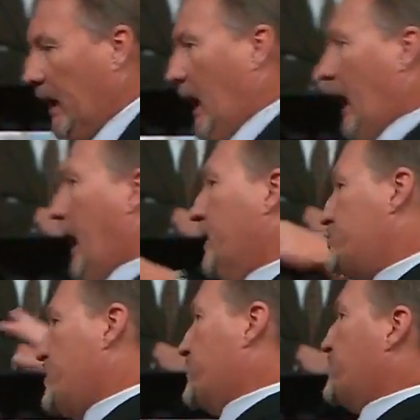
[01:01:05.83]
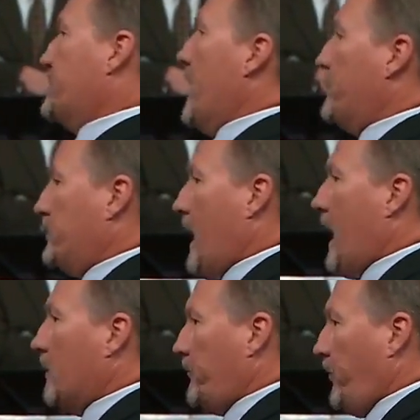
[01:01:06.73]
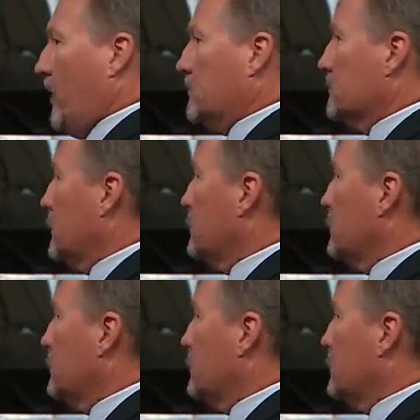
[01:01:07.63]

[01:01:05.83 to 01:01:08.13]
I had just stepped out from